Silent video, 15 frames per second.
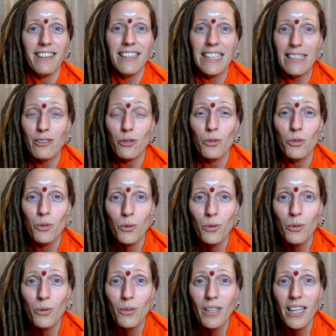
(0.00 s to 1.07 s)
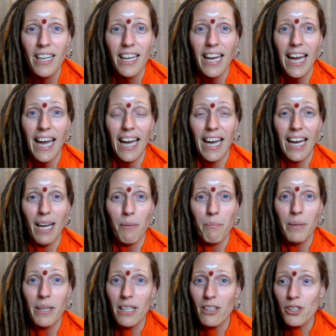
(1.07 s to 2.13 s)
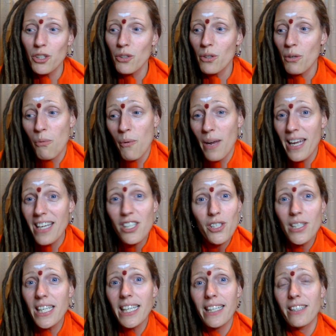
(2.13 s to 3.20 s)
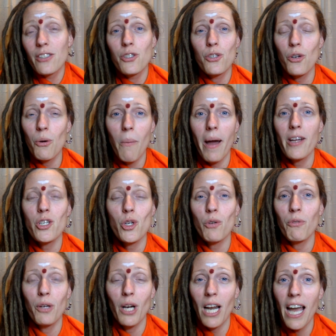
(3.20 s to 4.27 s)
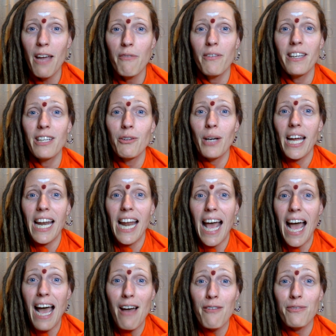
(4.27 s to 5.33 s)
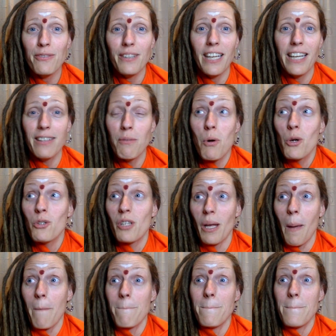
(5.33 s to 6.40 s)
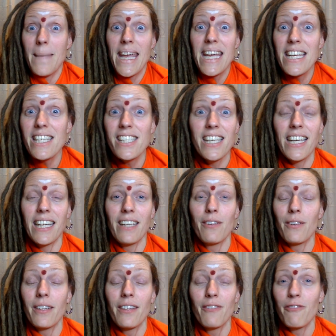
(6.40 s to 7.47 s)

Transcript: thing to do, because you're wasting so much of your life, and you can have like the most amazing,